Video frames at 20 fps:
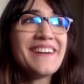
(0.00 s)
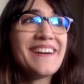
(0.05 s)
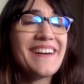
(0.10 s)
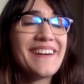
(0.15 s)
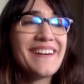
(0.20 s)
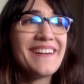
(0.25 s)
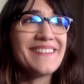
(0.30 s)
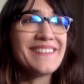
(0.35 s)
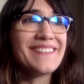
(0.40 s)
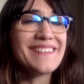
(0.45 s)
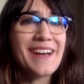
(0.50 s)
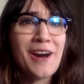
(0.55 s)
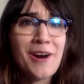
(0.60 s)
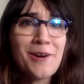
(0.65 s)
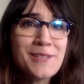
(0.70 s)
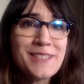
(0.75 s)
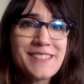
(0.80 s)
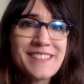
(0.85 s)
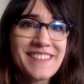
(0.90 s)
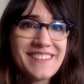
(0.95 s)
and
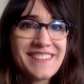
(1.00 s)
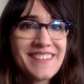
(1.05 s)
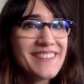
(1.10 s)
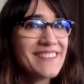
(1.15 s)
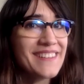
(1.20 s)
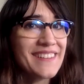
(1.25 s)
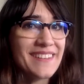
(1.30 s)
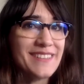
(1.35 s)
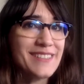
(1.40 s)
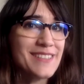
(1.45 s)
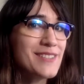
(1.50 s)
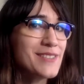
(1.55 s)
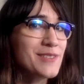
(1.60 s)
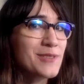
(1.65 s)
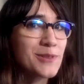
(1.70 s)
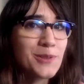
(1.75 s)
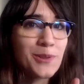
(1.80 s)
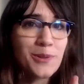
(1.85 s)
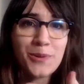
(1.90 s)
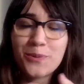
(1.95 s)
how is getting there?
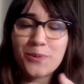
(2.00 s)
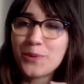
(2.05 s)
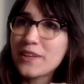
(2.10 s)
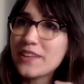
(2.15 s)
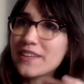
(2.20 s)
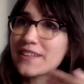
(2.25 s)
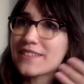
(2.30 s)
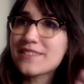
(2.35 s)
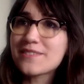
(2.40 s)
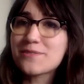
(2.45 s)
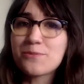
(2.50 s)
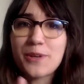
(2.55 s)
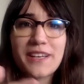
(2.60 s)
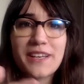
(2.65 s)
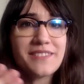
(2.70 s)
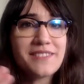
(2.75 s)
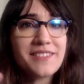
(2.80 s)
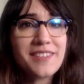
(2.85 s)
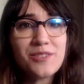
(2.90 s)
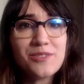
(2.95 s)
So we just
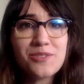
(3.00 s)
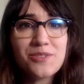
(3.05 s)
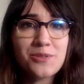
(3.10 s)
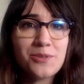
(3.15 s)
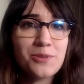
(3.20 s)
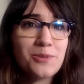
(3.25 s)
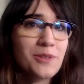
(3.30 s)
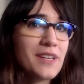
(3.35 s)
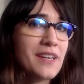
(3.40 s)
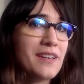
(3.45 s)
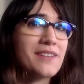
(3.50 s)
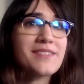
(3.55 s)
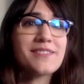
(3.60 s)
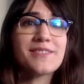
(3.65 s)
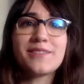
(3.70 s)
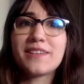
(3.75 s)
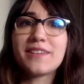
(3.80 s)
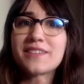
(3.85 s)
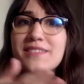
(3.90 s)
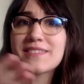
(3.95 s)
went into, okay, so
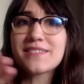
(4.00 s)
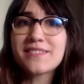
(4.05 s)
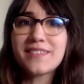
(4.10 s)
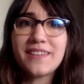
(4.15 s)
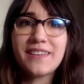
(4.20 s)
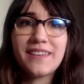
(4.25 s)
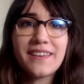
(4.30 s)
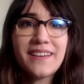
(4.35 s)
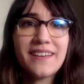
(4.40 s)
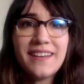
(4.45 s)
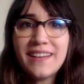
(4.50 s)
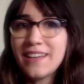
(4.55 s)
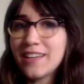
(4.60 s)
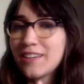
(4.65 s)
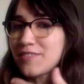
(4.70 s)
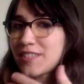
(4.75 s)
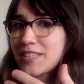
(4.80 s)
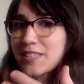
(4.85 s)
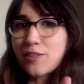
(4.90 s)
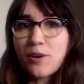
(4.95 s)
let's see,
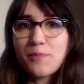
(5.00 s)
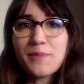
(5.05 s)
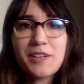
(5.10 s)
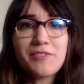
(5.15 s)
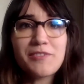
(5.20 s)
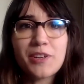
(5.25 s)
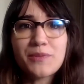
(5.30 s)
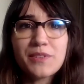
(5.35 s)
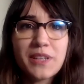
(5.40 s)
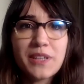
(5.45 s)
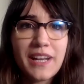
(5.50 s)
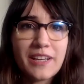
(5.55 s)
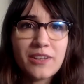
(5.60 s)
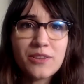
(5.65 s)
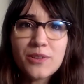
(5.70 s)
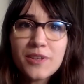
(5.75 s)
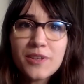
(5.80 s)
it's coming from the light